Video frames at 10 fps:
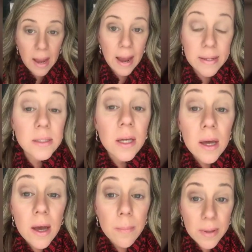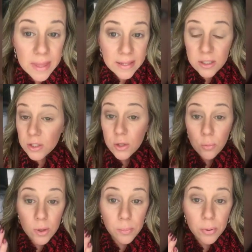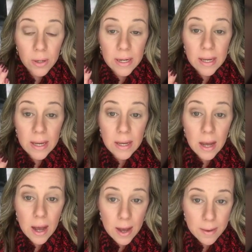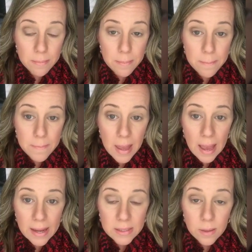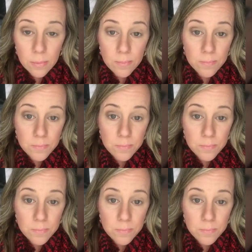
with my eyes. But that's just a real pretty matte